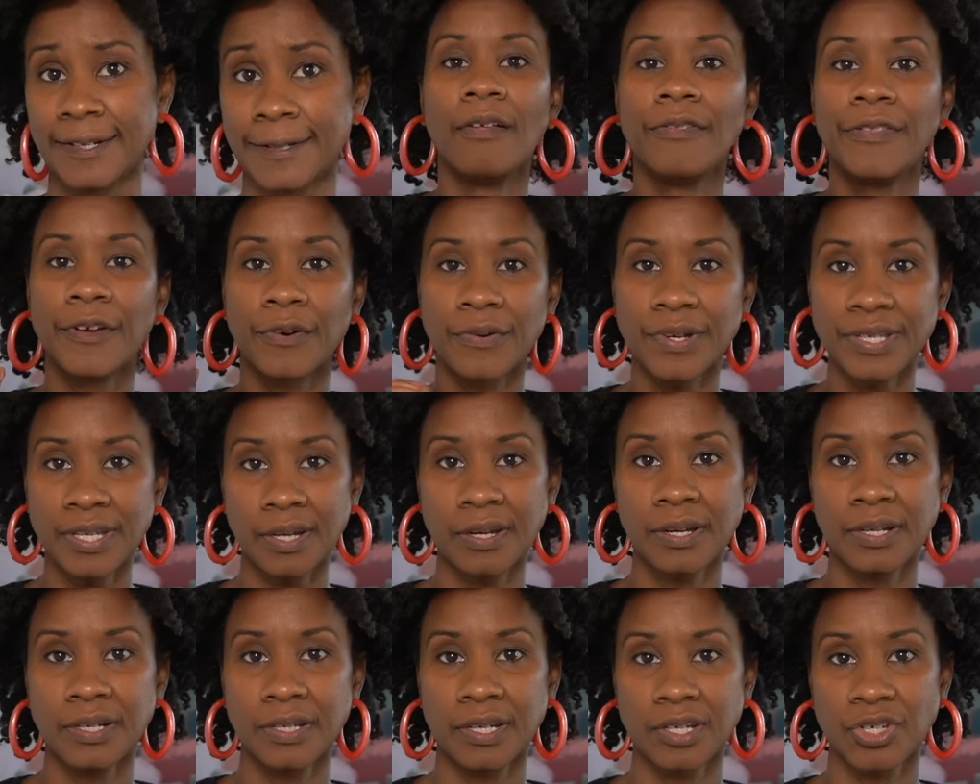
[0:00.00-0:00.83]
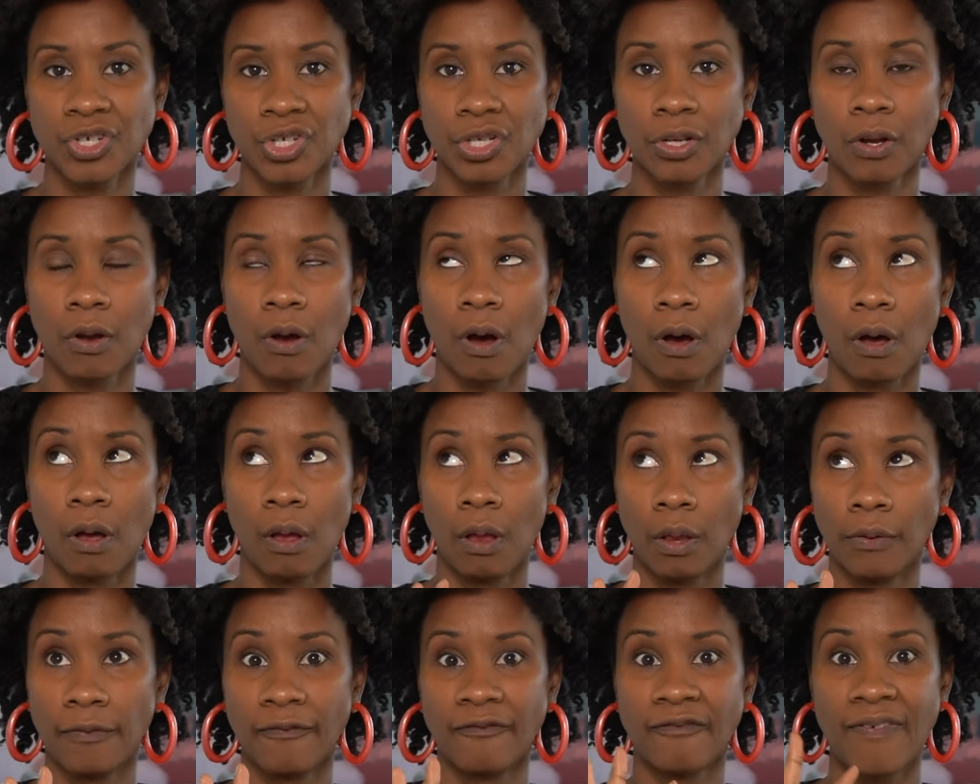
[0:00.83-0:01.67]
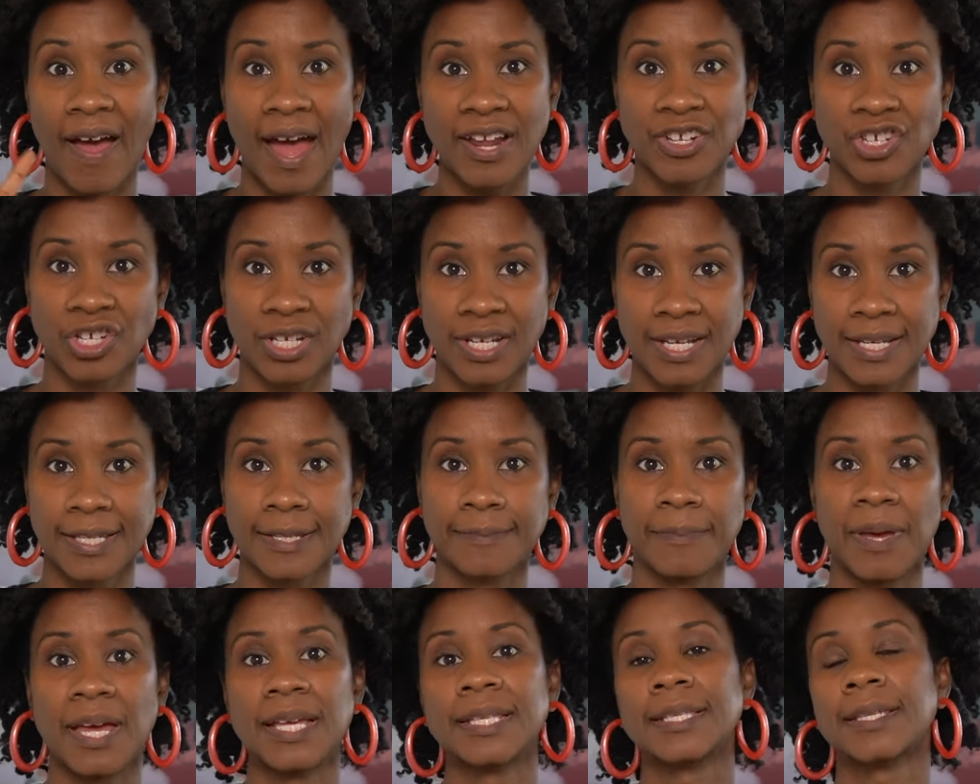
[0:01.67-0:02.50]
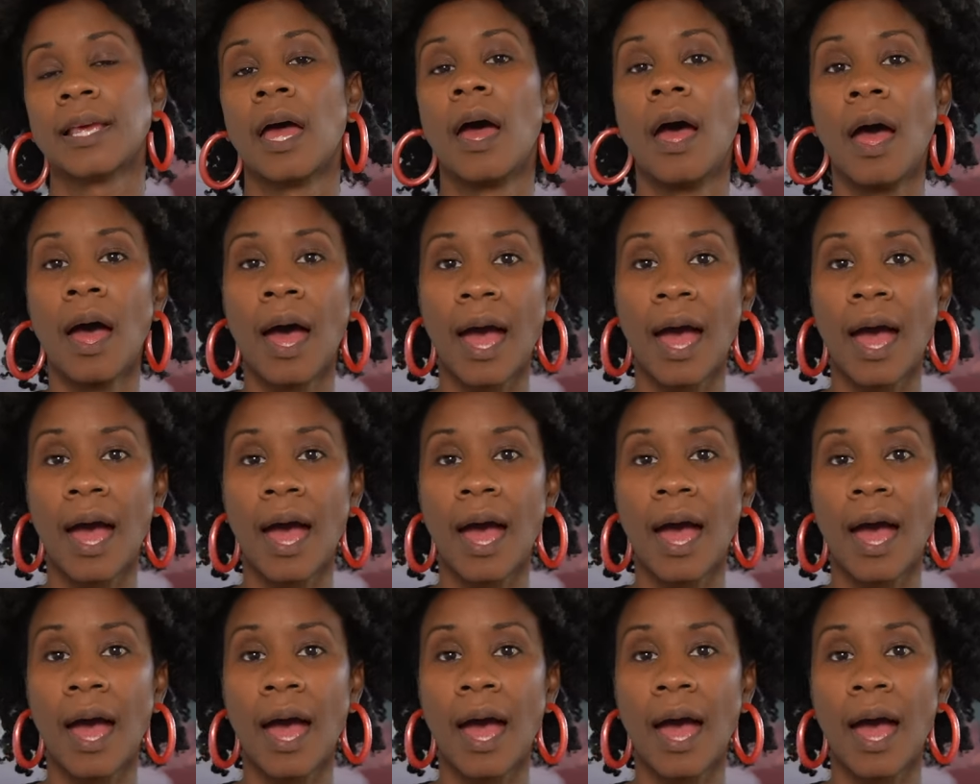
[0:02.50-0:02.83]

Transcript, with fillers: There is a condition called vaginismus,